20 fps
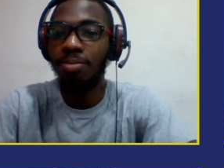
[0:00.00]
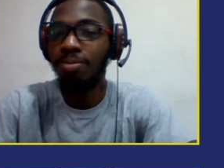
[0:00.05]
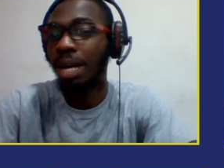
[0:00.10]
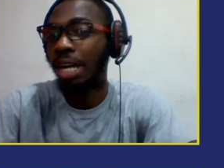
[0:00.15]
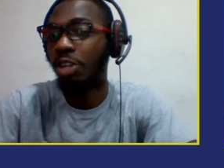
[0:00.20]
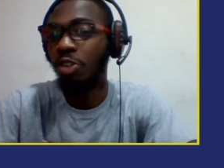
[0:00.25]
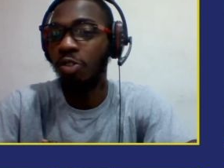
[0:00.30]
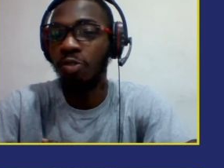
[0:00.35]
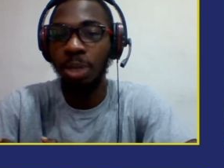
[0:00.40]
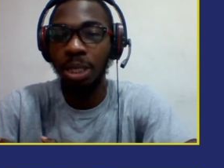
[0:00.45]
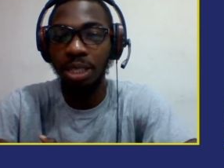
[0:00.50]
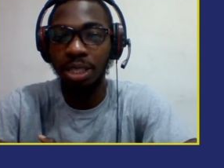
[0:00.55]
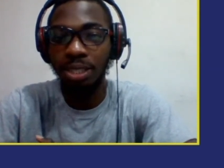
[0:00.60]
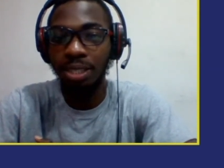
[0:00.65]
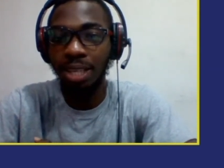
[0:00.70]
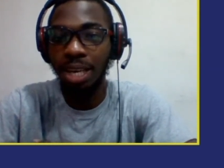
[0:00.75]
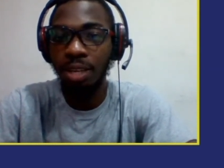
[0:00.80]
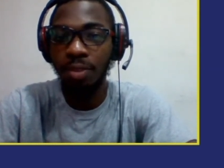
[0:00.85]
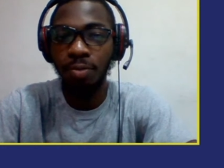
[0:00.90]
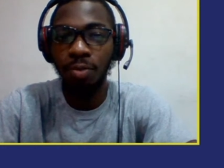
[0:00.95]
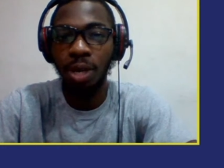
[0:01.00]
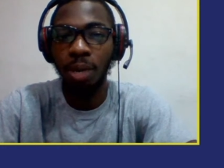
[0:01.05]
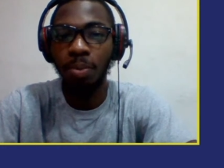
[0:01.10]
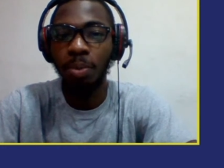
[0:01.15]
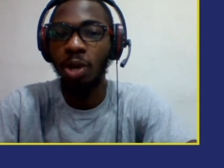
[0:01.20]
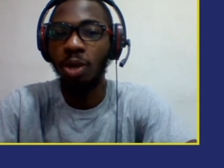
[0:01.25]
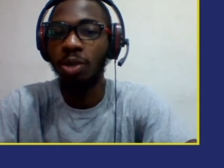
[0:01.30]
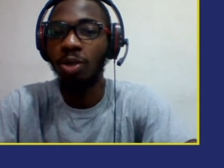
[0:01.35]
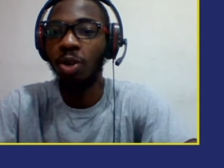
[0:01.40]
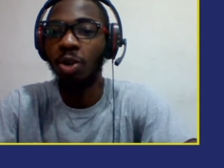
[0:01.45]
and you've been designing for
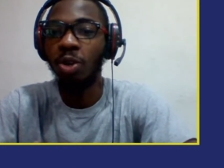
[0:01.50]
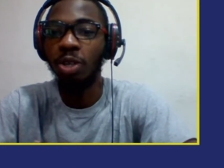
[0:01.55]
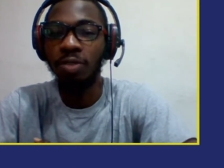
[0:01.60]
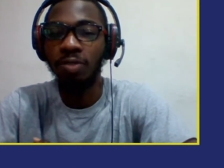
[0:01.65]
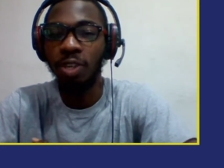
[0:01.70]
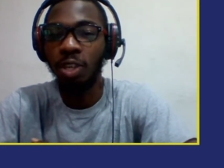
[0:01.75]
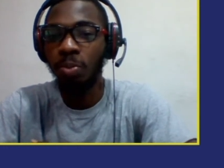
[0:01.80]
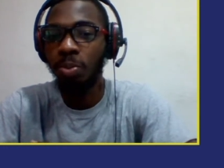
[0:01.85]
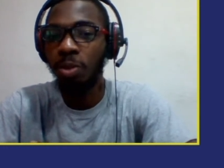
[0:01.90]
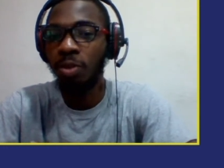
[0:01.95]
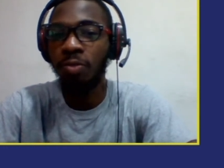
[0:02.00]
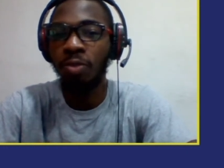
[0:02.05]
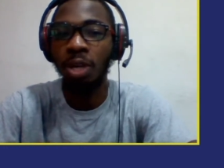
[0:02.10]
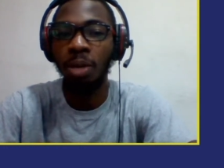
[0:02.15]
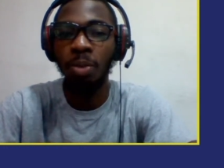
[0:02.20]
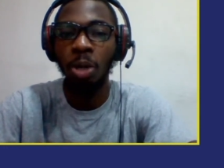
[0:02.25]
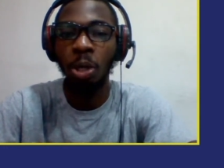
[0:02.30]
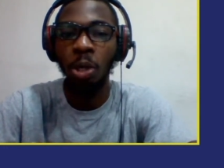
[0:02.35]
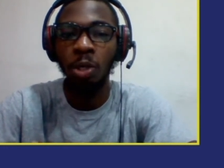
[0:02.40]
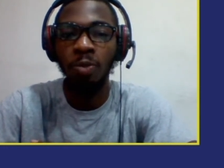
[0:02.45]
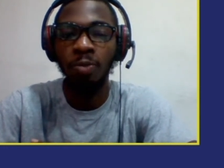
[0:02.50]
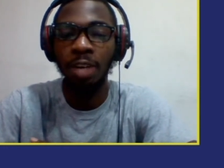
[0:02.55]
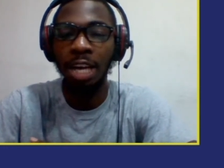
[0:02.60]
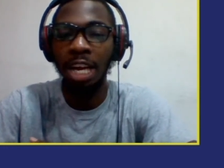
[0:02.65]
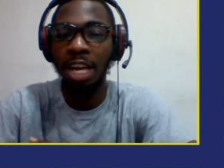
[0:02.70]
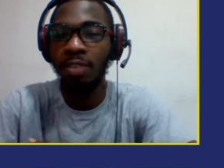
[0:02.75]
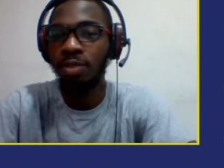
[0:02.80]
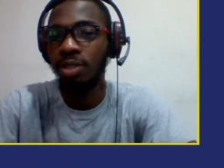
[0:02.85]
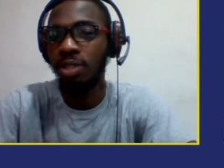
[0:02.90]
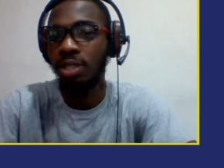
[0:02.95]
about or developing for about
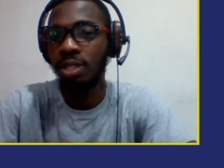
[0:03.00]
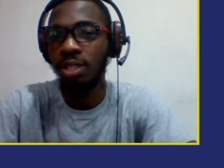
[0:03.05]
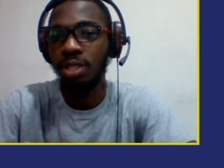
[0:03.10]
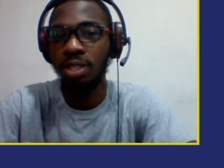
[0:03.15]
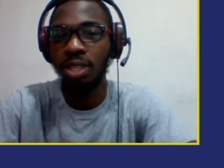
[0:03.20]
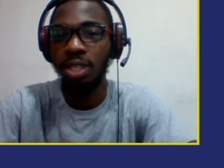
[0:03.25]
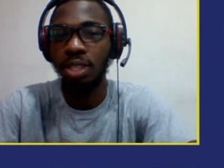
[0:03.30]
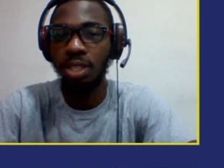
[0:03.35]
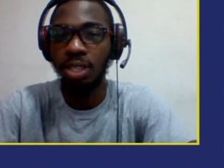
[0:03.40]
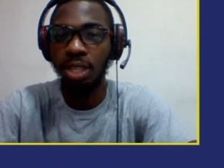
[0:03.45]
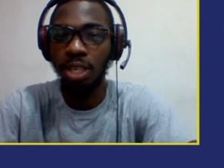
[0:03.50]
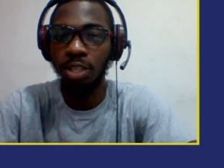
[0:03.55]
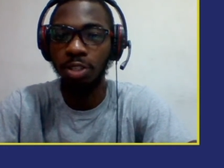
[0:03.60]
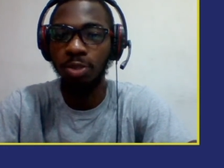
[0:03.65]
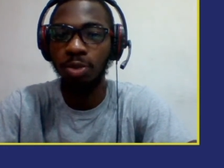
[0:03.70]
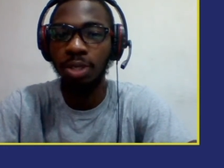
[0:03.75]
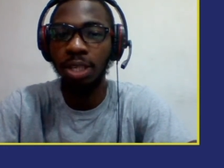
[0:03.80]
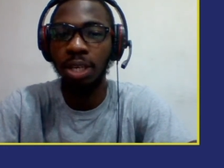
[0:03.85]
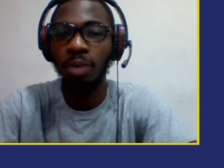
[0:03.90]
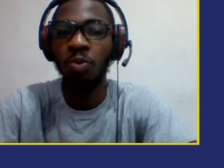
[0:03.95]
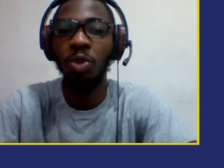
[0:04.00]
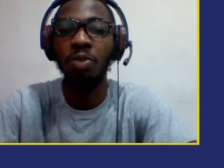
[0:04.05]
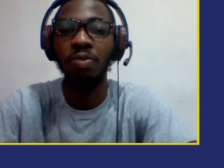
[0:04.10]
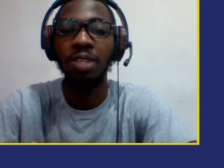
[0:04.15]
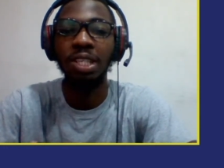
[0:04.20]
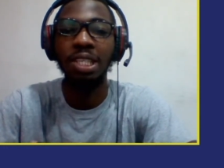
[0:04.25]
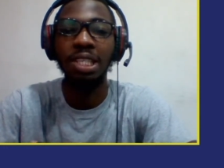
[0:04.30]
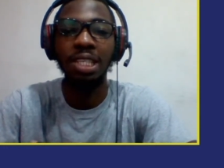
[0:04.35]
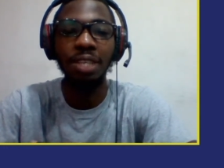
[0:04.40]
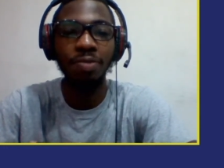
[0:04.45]
5 or 6 years now, you know that one of
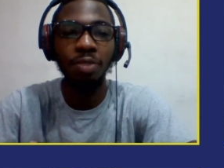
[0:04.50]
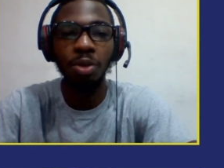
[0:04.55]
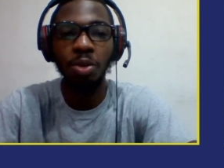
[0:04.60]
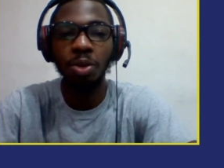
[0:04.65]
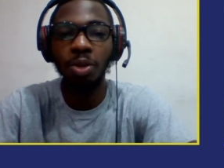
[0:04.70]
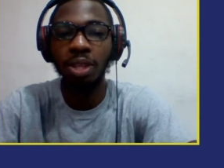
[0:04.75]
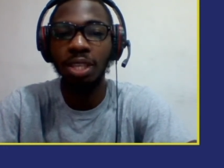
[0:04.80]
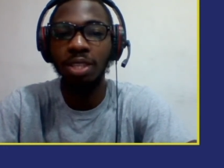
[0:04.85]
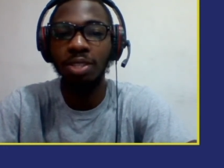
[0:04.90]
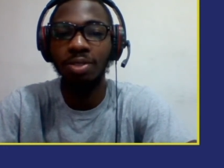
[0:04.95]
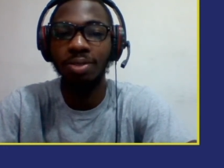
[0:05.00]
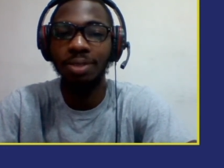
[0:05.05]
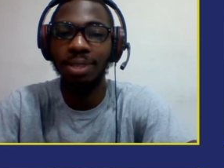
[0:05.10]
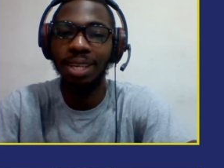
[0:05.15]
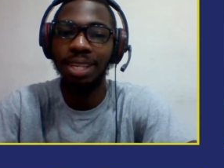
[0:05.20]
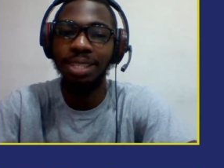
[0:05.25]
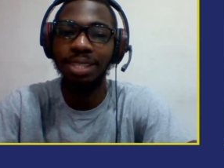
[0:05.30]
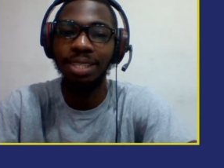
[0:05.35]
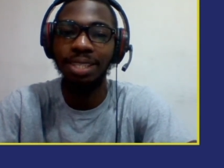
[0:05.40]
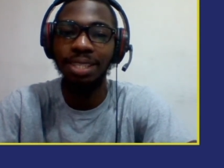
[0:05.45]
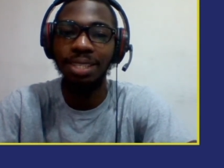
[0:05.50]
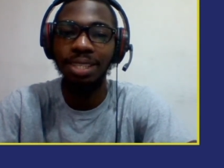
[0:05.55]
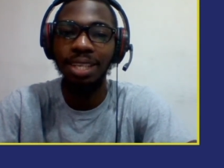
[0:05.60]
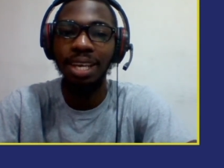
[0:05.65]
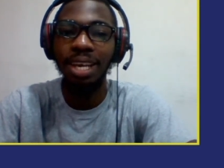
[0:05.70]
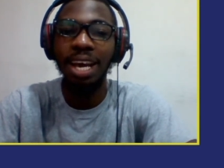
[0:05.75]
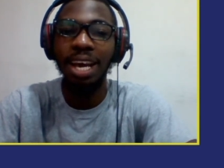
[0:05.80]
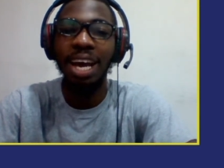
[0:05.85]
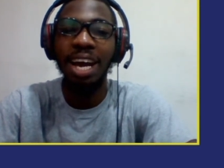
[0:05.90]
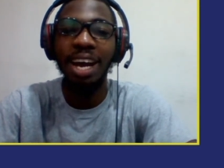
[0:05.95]
the difficult things to get is
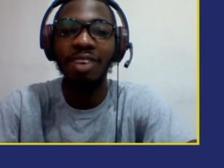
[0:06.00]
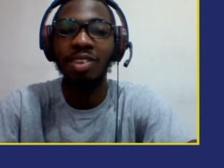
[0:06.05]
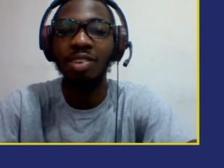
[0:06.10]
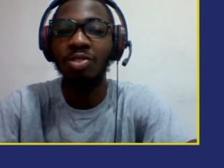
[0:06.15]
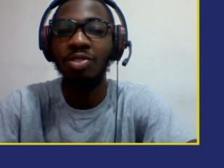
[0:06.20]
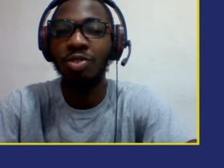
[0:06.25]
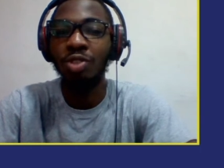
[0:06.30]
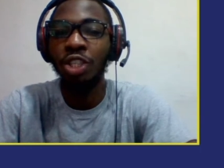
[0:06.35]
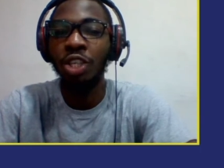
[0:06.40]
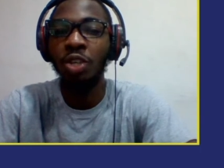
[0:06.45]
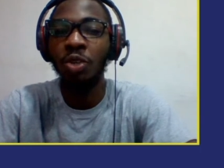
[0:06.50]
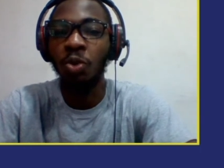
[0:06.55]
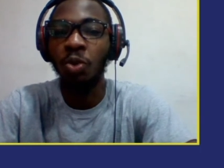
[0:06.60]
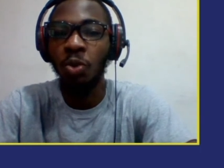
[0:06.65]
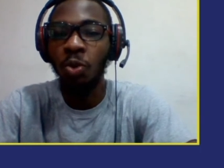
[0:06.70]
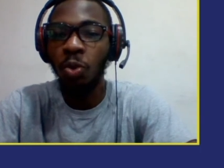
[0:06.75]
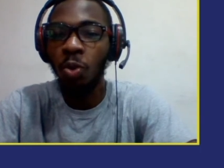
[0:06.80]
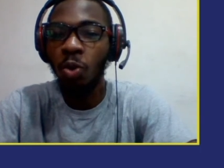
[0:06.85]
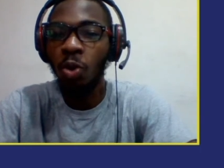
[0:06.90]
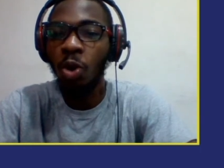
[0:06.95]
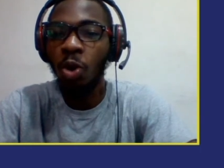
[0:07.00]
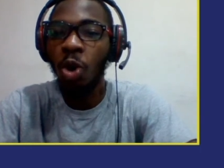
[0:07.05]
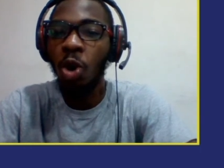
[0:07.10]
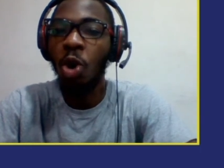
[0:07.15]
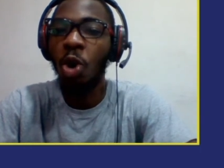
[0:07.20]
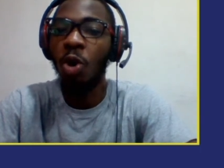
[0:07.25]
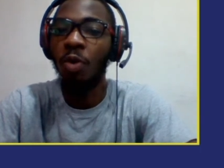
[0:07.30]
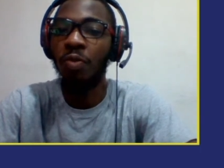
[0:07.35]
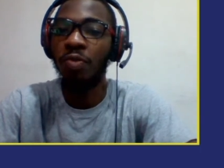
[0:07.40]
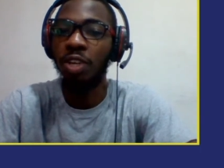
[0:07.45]
a resolution logo
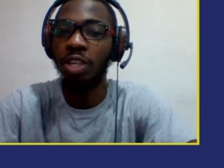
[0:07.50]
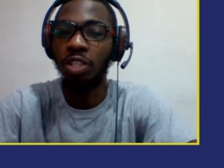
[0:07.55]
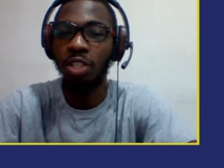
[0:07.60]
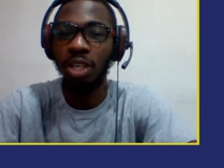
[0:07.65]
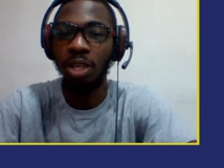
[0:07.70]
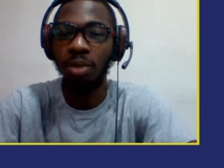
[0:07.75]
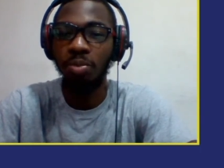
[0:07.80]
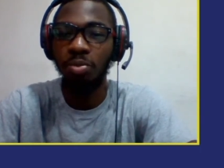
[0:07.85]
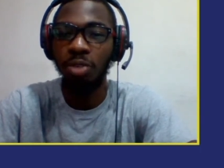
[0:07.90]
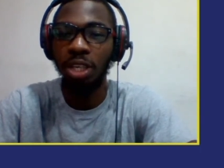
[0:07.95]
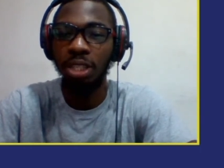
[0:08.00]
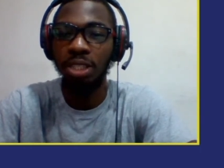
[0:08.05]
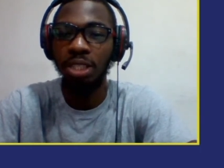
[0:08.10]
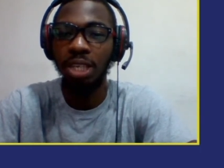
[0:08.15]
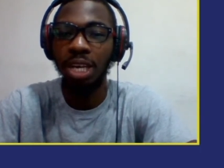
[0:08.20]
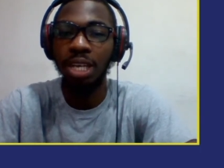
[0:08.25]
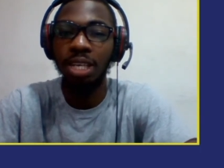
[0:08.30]
of Nigerian brand.